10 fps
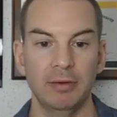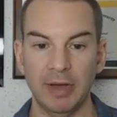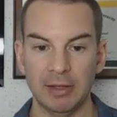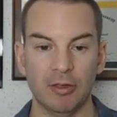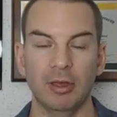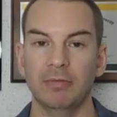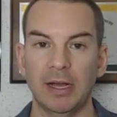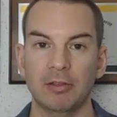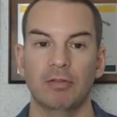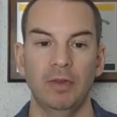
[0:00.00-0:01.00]
And that's it.
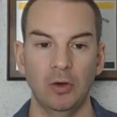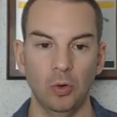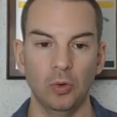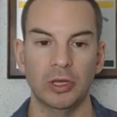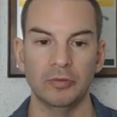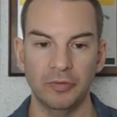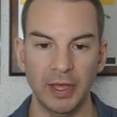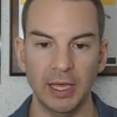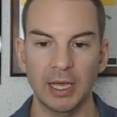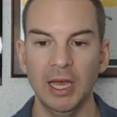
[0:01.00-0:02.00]
That's the whole
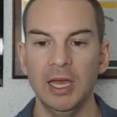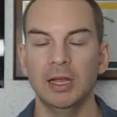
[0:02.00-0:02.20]
config.